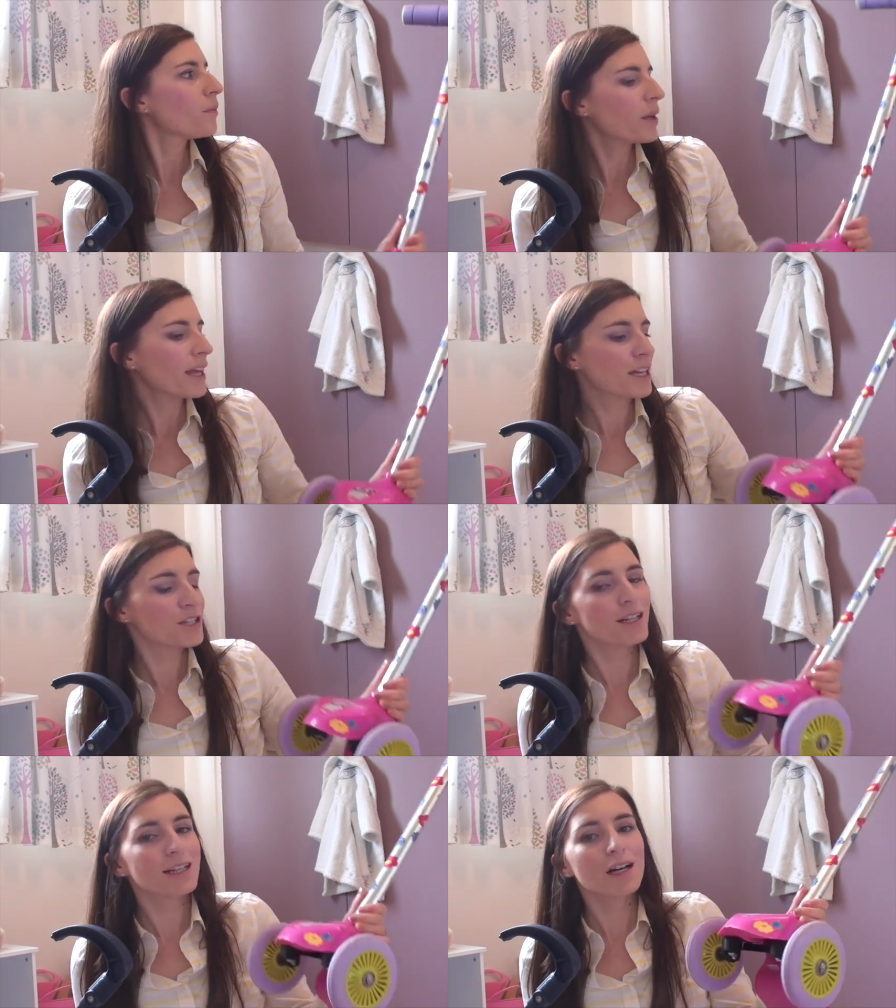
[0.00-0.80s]
but yeah
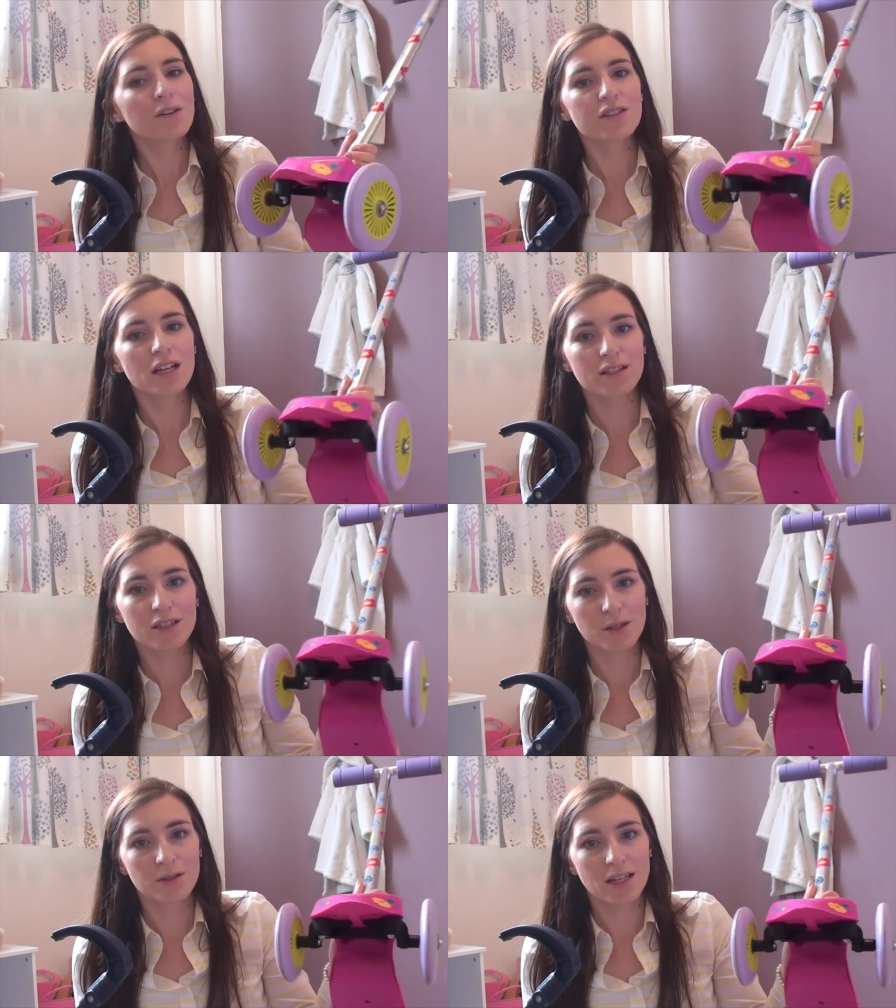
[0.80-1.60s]
she loves her
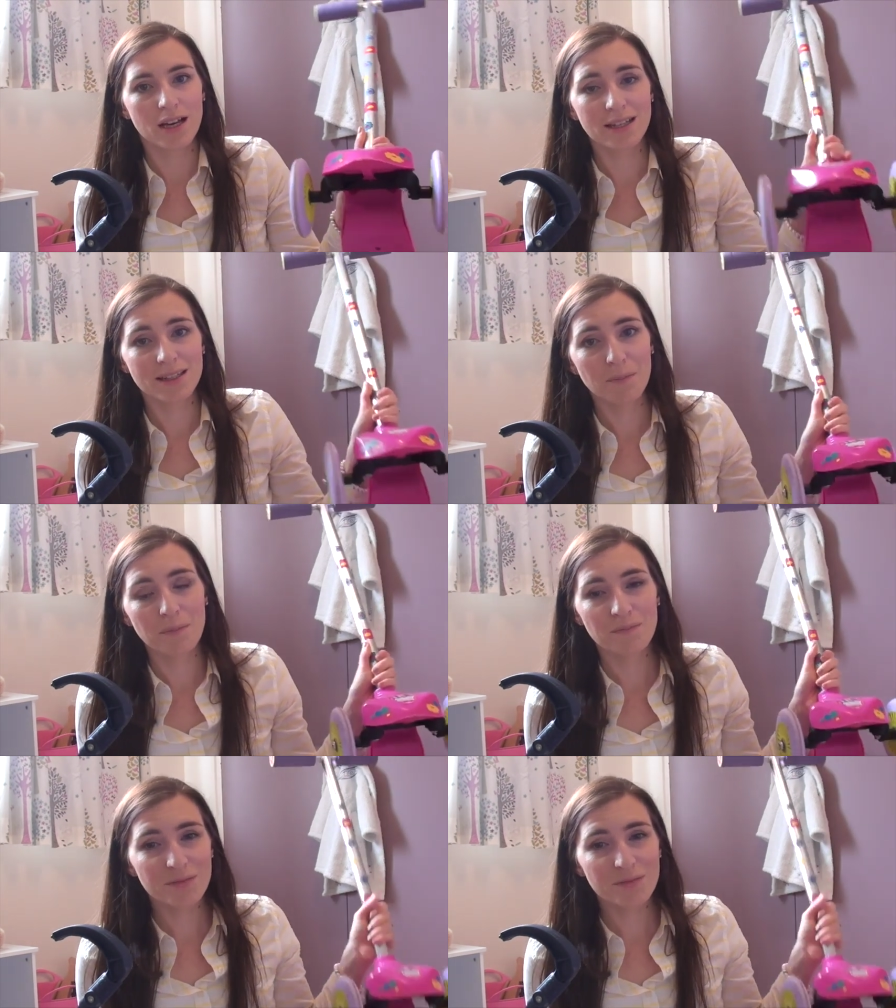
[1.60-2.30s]
scooter it's a